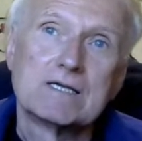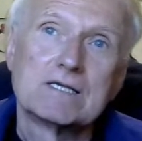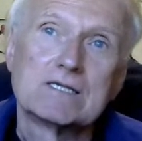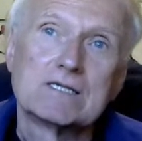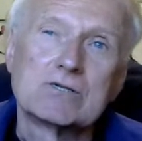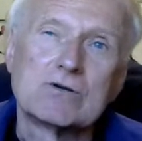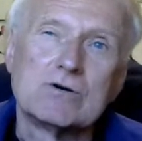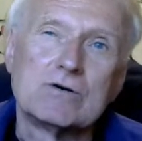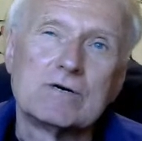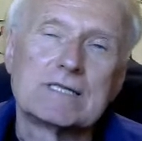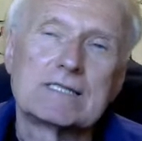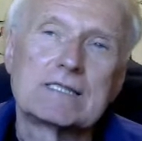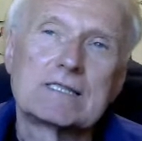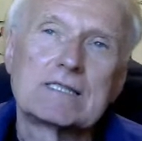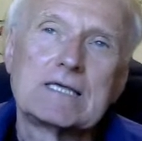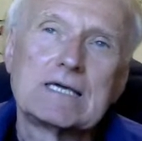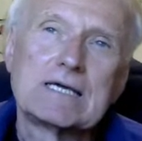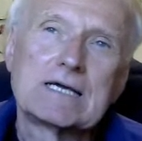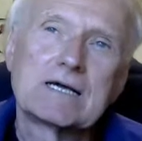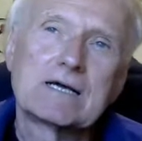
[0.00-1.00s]
So I
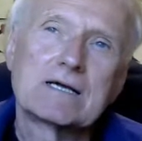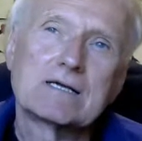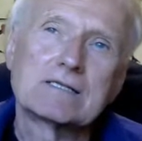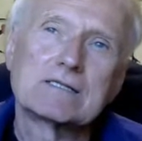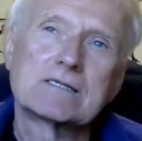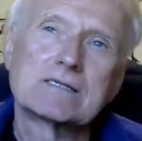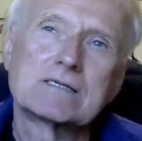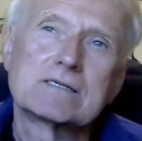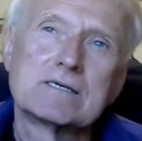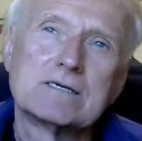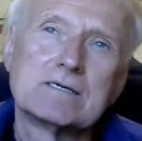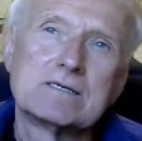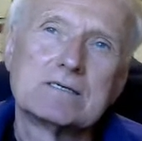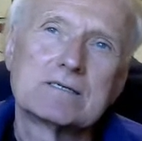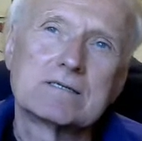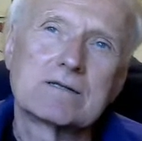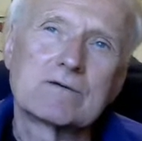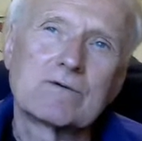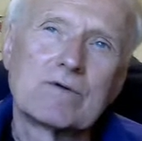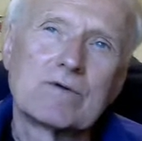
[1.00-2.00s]
think it's
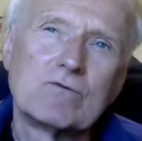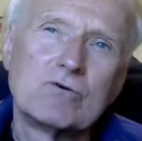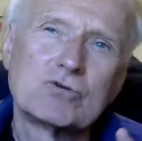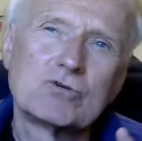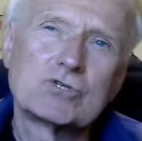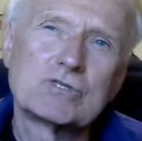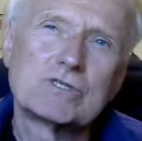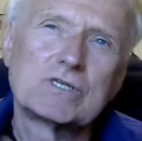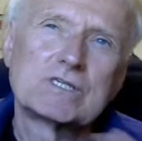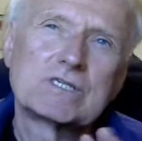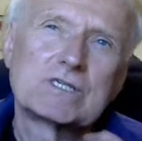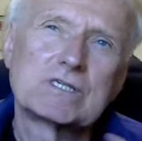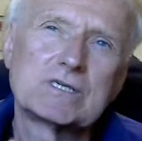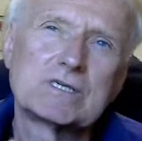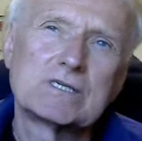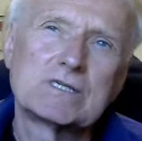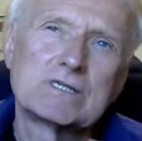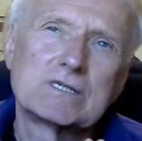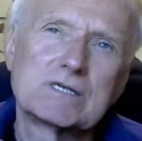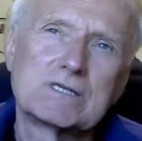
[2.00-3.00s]
the revolution
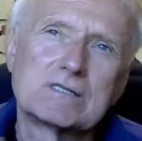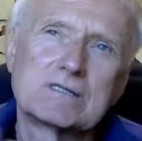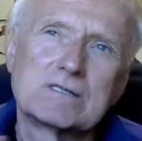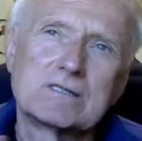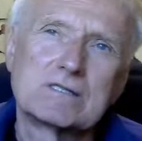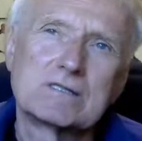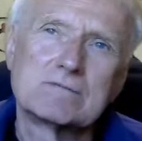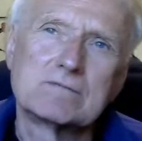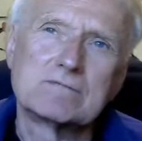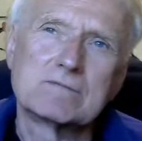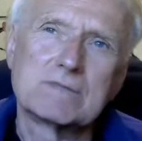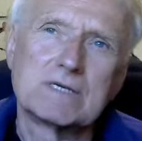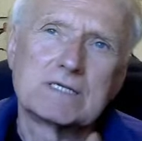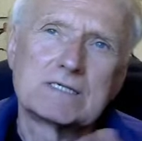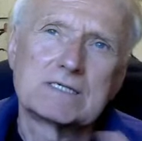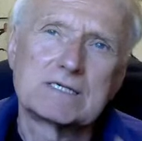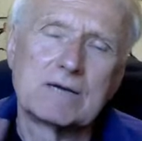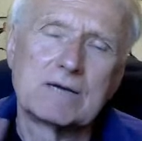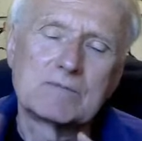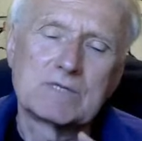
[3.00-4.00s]
is
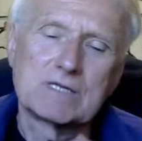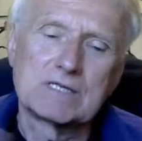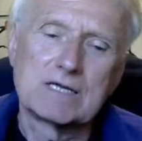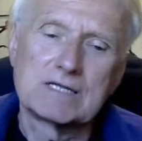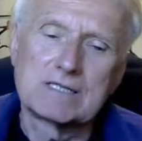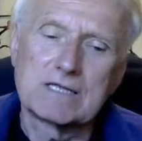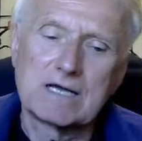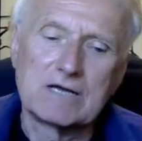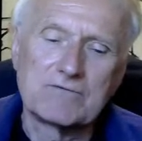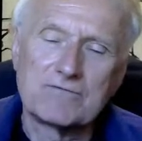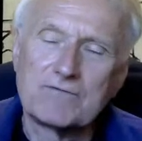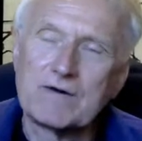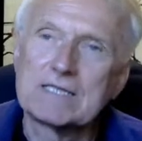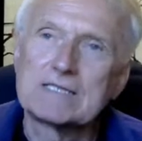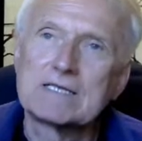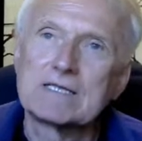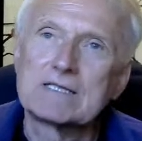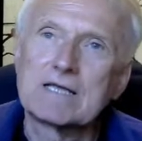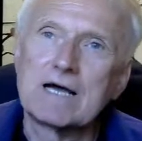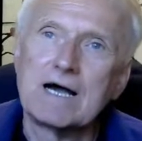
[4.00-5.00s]
something that I
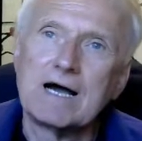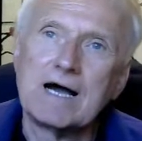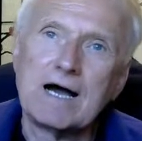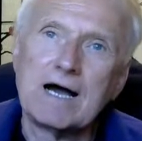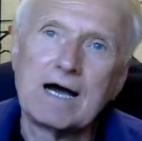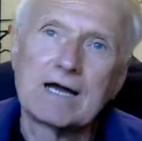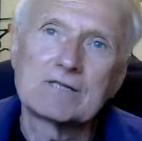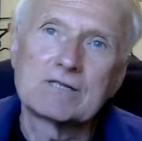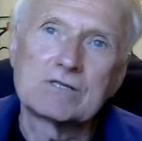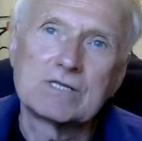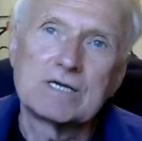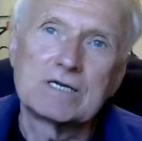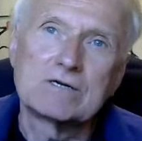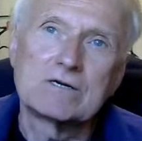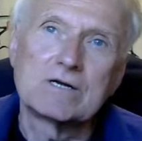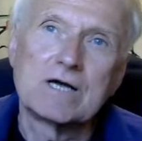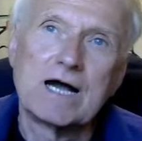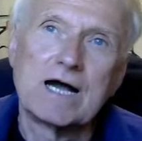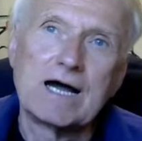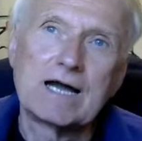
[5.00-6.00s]
find it
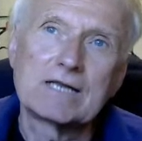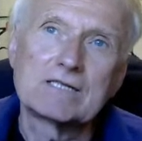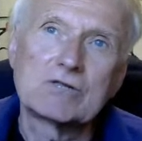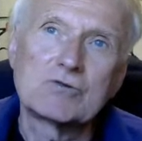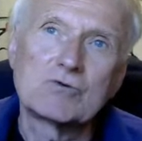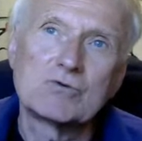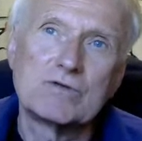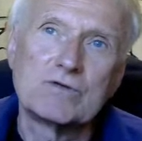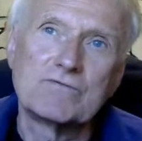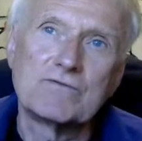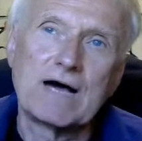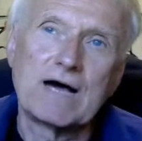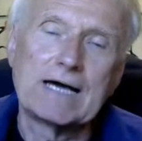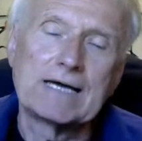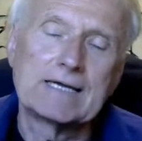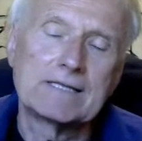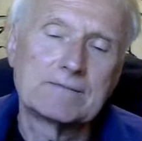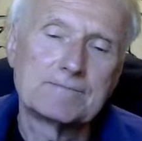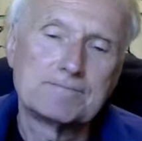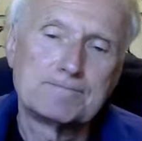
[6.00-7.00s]
harder to
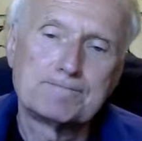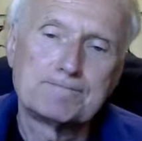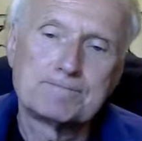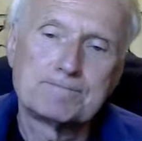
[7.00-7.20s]
define.